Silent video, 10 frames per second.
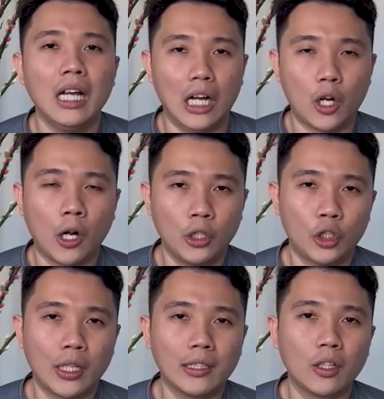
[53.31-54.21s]
a
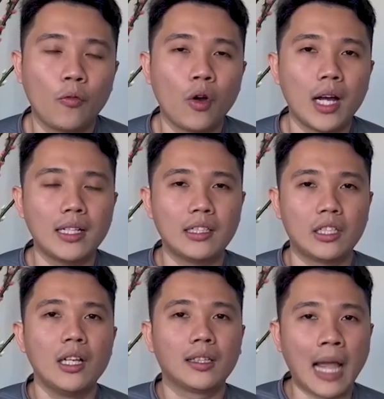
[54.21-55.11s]
contrast of what
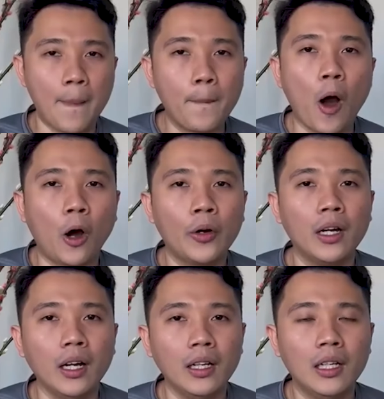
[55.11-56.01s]
is
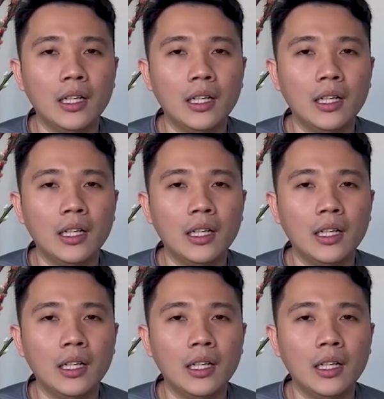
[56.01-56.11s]
temporal